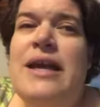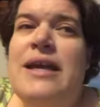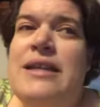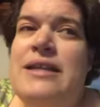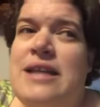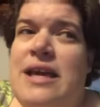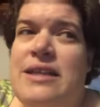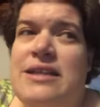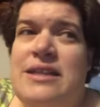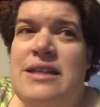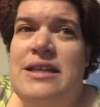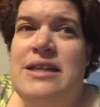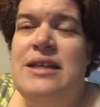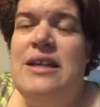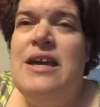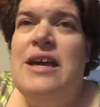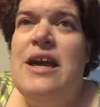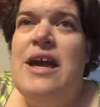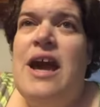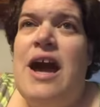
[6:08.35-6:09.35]

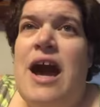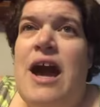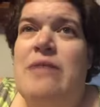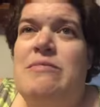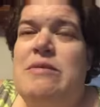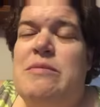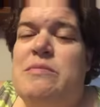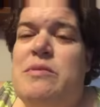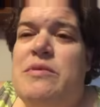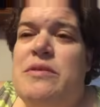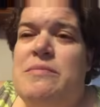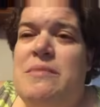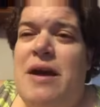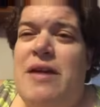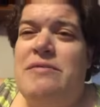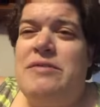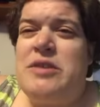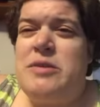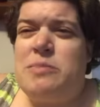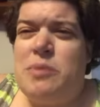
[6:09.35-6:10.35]
Nothing. I remember them
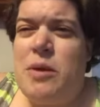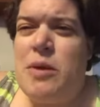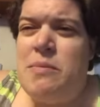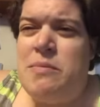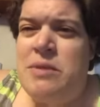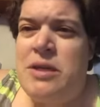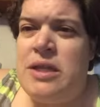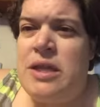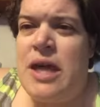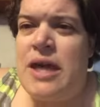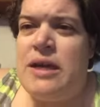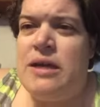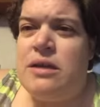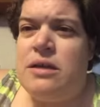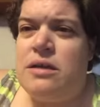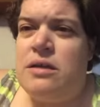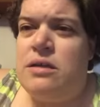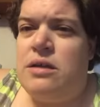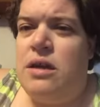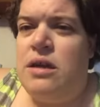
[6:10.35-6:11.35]
having to put me, like,
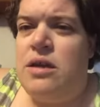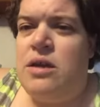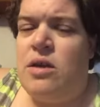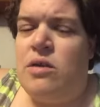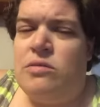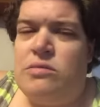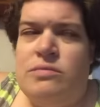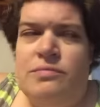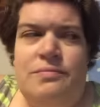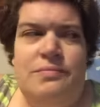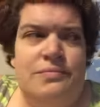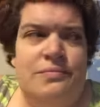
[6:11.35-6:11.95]
you know,